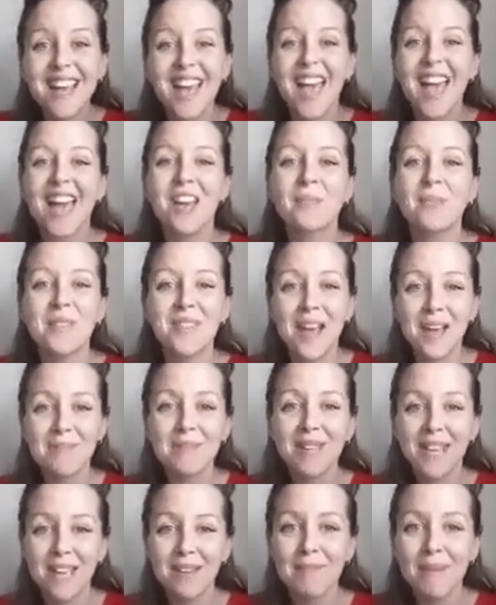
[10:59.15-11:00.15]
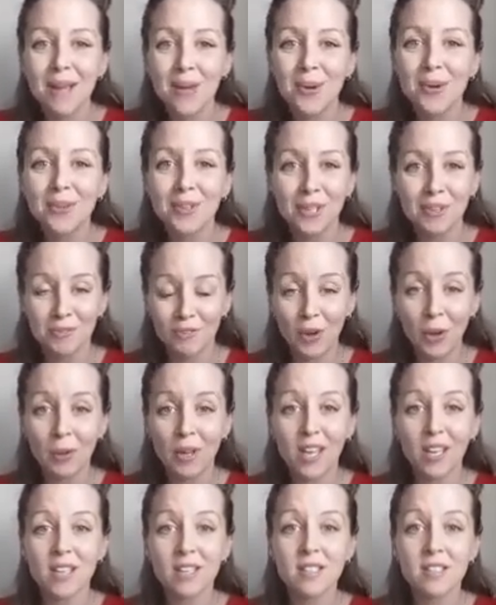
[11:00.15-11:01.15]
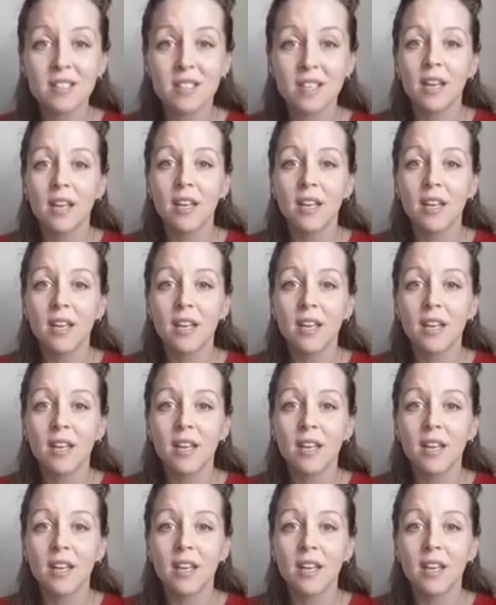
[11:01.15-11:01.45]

And when that became my only focus,